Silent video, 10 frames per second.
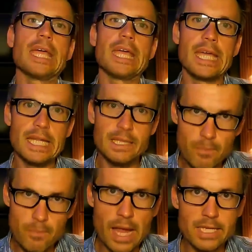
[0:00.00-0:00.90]
It
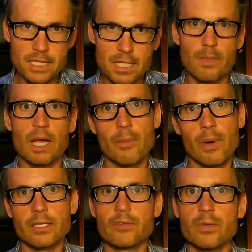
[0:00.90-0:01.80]
may seem like a
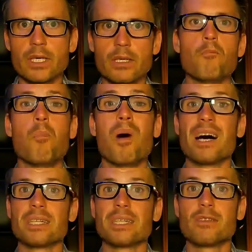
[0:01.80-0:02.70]
minor tweak,
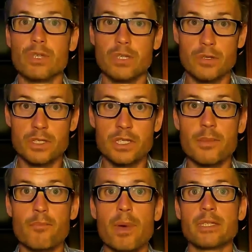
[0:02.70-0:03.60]
but it reduces the
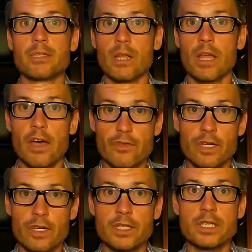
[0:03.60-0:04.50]
mental
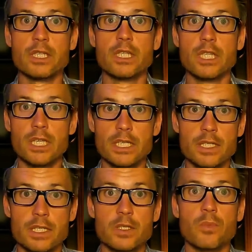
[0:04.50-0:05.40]
effort
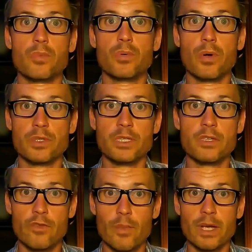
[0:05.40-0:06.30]
needed to process
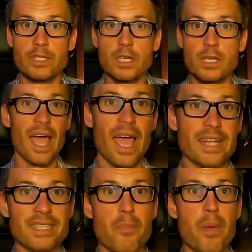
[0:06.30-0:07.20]
information
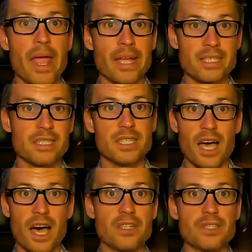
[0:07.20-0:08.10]
and makes the
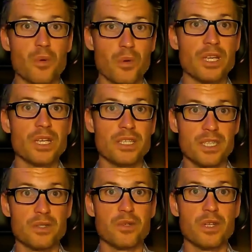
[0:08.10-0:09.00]
article easier to